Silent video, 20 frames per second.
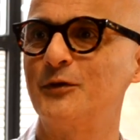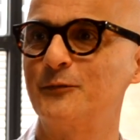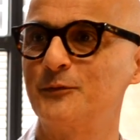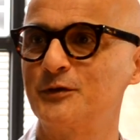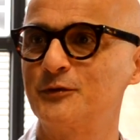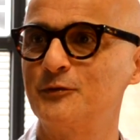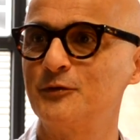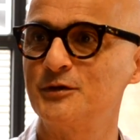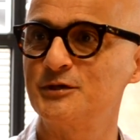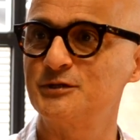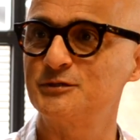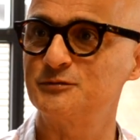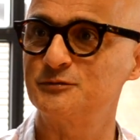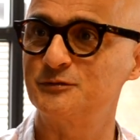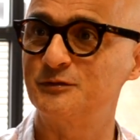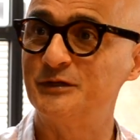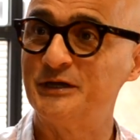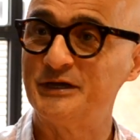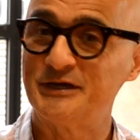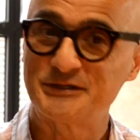We're going to,
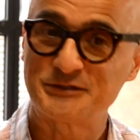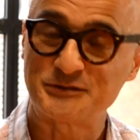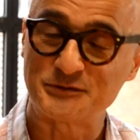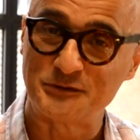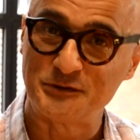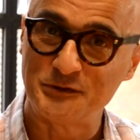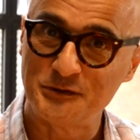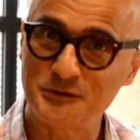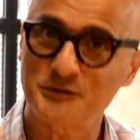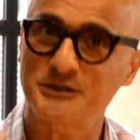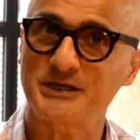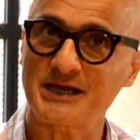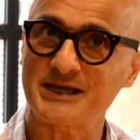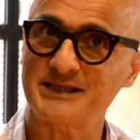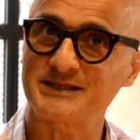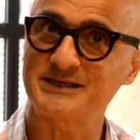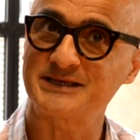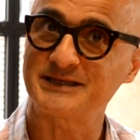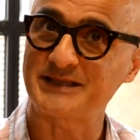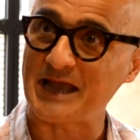to look
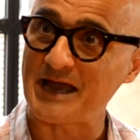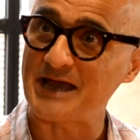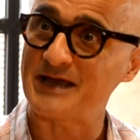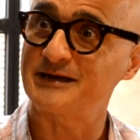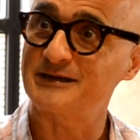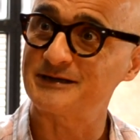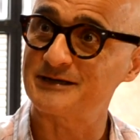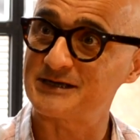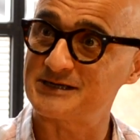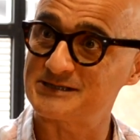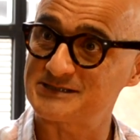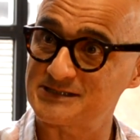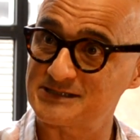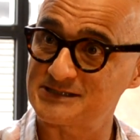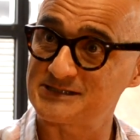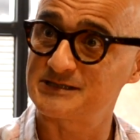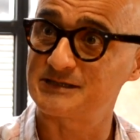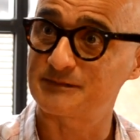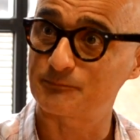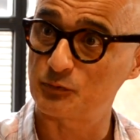at it, analyze
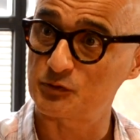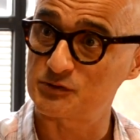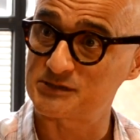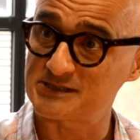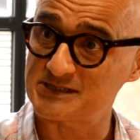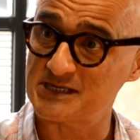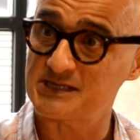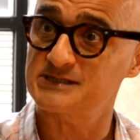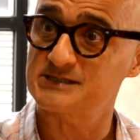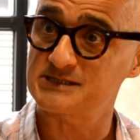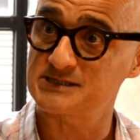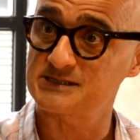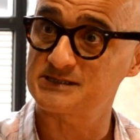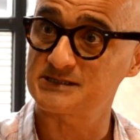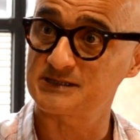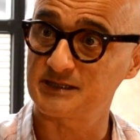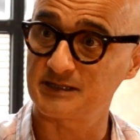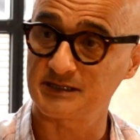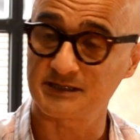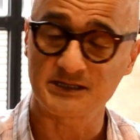it, put sensors
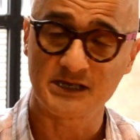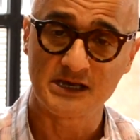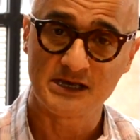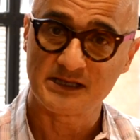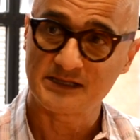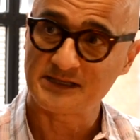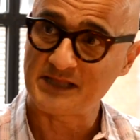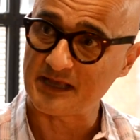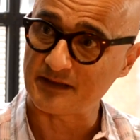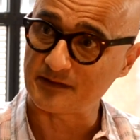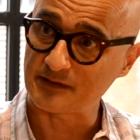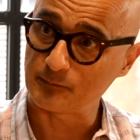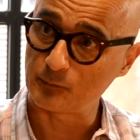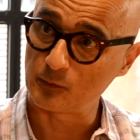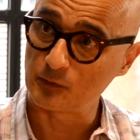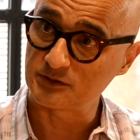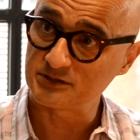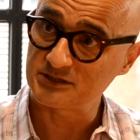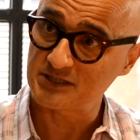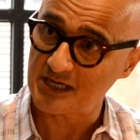in it that
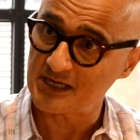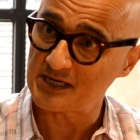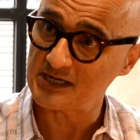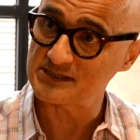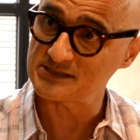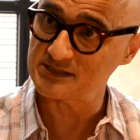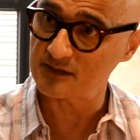will tell us